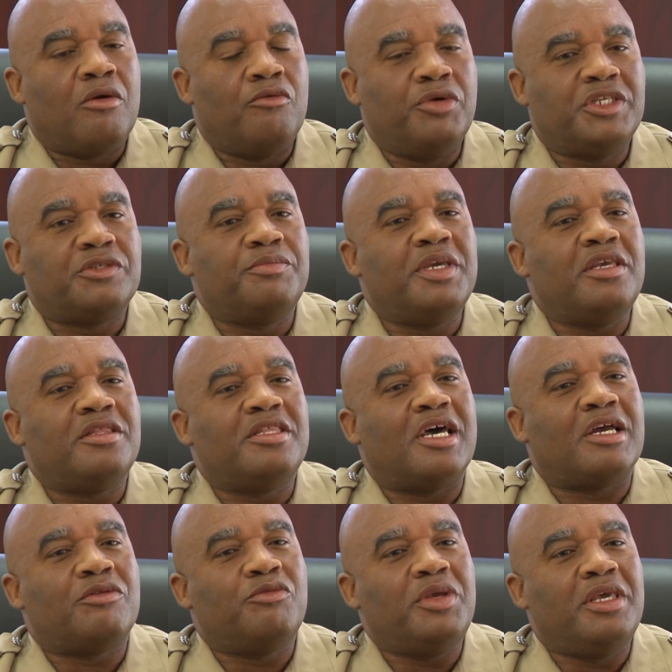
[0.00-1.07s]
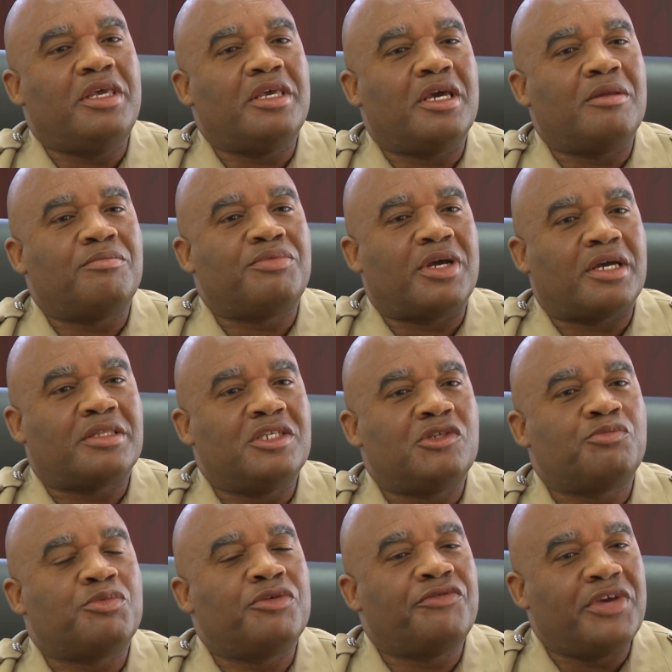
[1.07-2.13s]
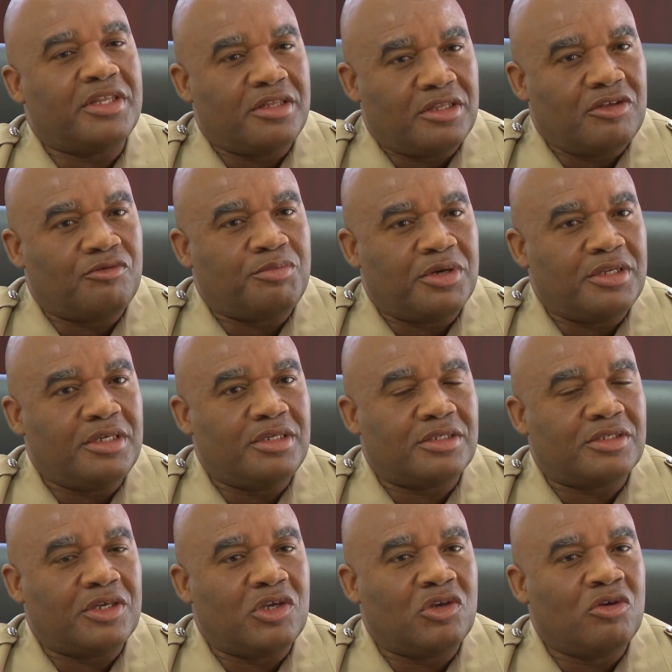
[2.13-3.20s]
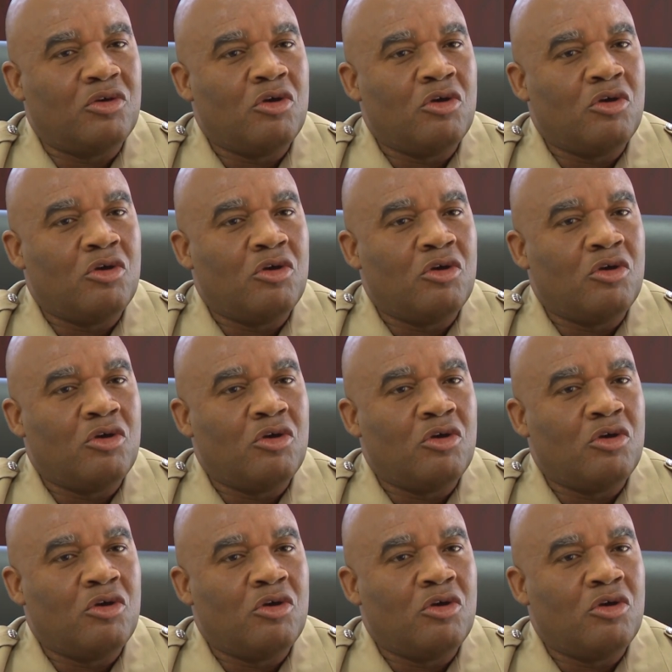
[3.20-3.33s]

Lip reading: which means that we can practice preventative policing.